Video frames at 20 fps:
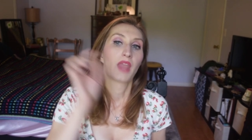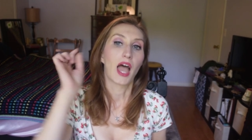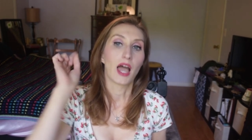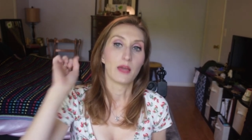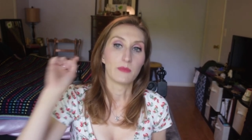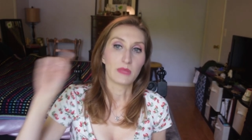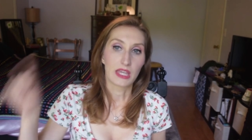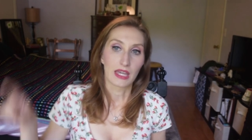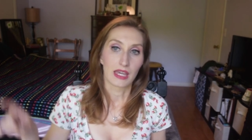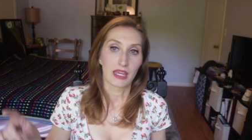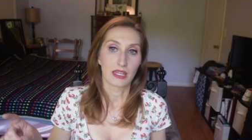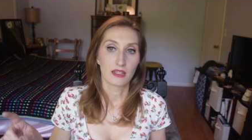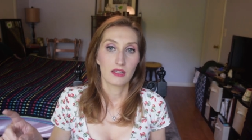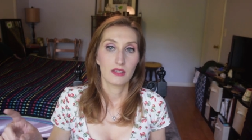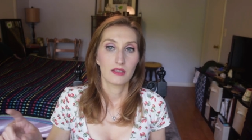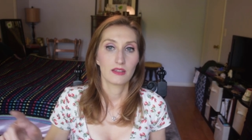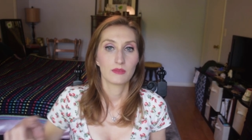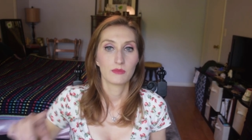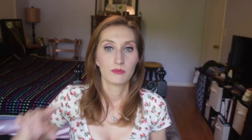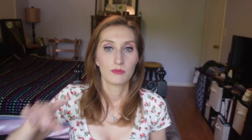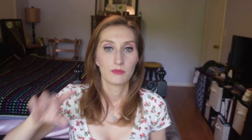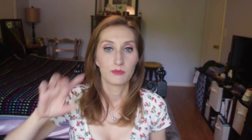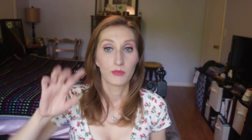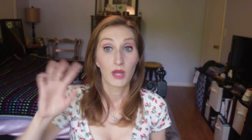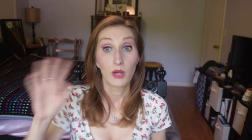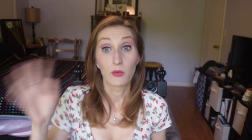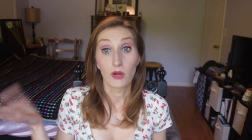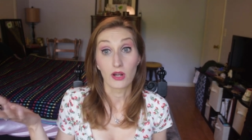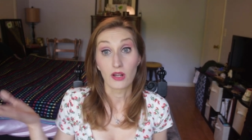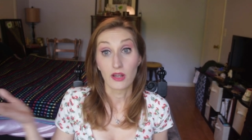I began
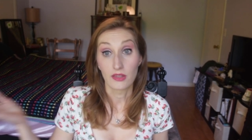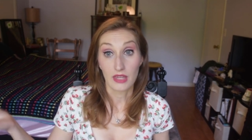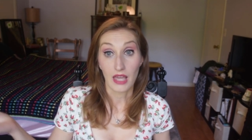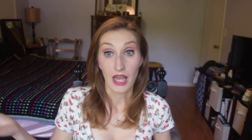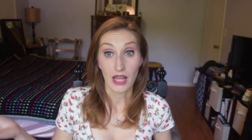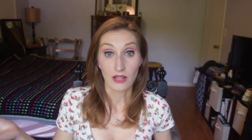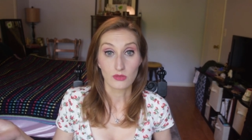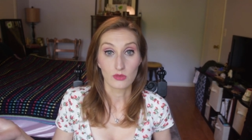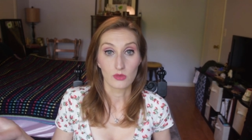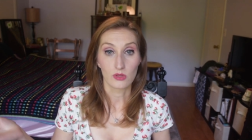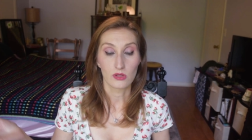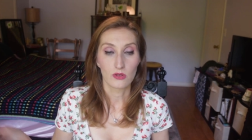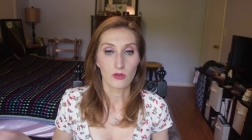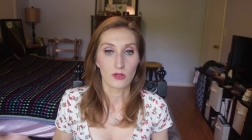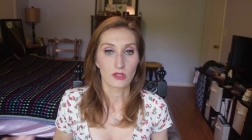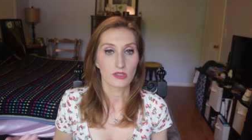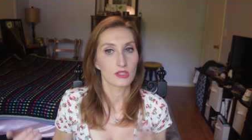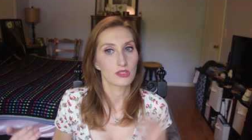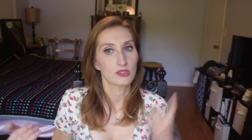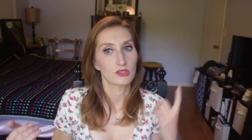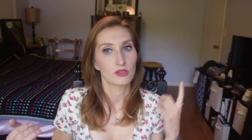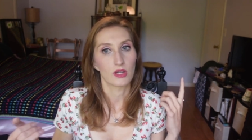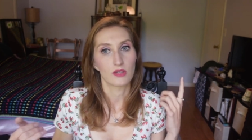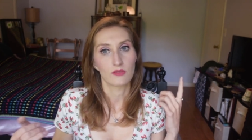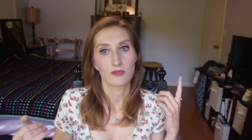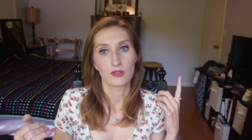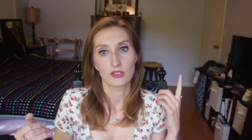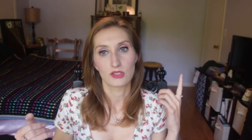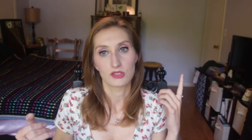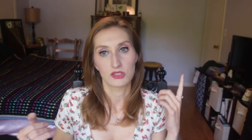my work on the actual corset so I
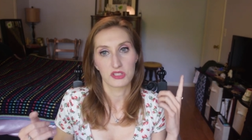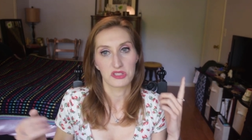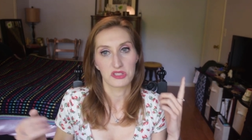first